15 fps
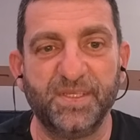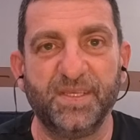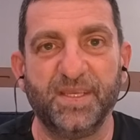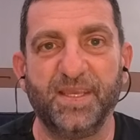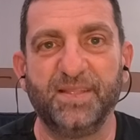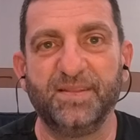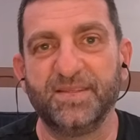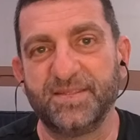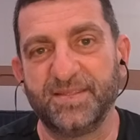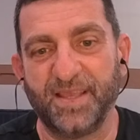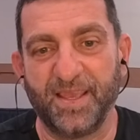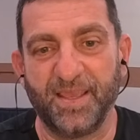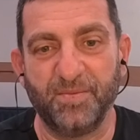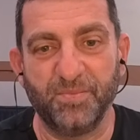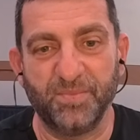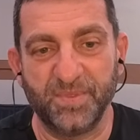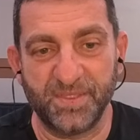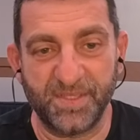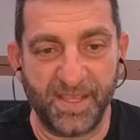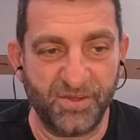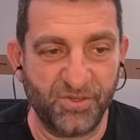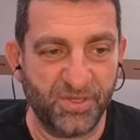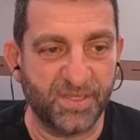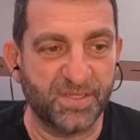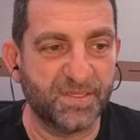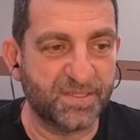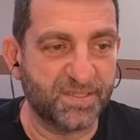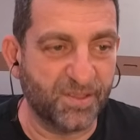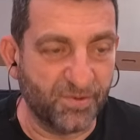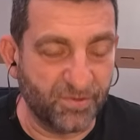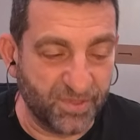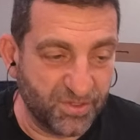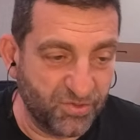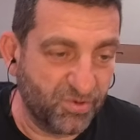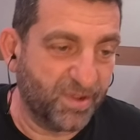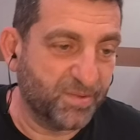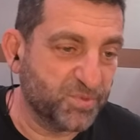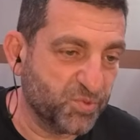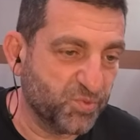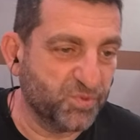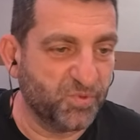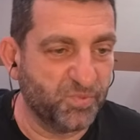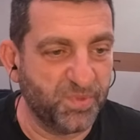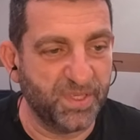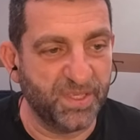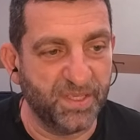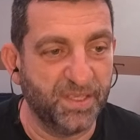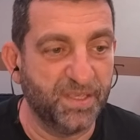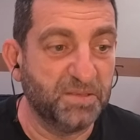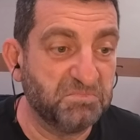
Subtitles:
in the same session, so the drums would be